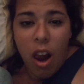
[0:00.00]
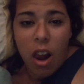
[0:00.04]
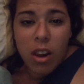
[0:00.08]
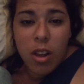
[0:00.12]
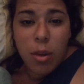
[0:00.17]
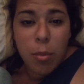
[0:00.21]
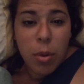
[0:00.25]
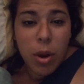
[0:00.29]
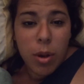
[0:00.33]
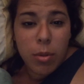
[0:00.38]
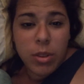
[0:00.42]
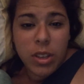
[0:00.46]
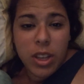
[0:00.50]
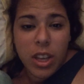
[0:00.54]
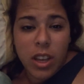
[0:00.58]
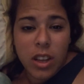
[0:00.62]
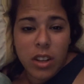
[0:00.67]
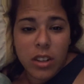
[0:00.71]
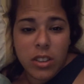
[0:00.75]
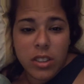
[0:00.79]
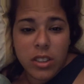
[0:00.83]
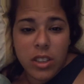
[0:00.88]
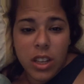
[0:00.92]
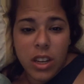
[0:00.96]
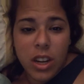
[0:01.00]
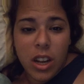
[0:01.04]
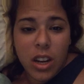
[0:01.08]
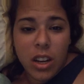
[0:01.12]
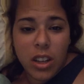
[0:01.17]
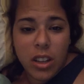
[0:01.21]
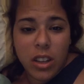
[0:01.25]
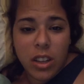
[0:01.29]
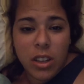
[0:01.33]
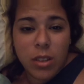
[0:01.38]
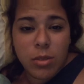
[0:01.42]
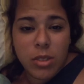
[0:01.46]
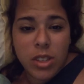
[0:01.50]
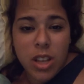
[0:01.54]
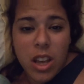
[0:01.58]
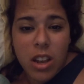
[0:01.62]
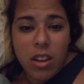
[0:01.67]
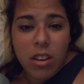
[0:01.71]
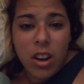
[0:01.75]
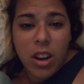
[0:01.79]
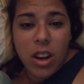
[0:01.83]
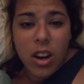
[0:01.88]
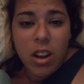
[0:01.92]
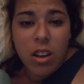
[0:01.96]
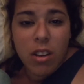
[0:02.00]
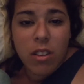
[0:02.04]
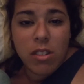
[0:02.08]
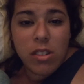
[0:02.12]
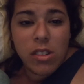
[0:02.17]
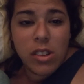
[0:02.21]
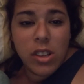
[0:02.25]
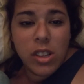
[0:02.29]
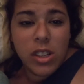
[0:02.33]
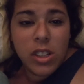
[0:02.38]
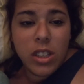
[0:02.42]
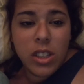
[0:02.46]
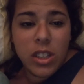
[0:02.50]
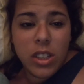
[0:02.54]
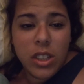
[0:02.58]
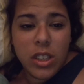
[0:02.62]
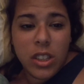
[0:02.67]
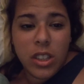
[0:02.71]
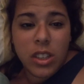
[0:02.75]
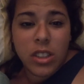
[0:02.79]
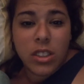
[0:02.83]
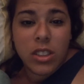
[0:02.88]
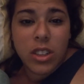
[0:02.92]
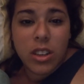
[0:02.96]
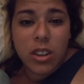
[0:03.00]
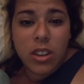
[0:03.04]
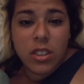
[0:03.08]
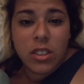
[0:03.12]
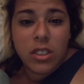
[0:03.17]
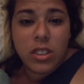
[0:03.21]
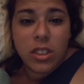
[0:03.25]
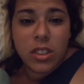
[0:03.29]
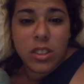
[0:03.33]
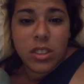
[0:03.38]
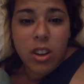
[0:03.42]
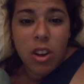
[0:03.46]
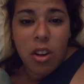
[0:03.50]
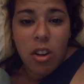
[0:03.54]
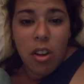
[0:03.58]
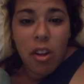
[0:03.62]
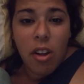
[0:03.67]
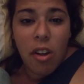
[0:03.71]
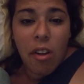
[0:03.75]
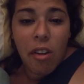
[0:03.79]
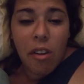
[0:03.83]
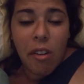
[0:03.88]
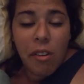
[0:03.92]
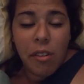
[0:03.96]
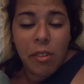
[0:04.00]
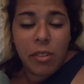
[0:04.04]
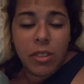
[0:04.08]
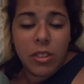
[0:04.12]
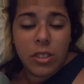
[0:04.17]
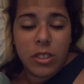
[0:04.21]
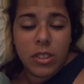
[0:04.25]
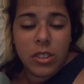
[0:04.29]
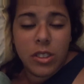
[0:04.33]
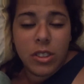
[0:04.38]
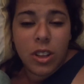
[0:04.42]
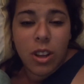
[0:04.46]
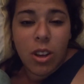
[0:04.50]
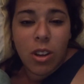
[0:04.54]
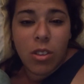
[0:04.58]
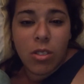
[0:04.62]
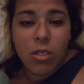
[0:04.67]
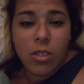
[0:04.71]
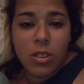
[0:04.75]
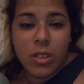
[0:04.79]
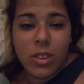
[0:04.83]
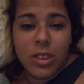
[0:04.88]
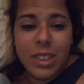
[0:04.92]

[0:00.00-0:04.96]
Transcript: You probably can't understand anything I'm saying right now because it hurts to talk. So,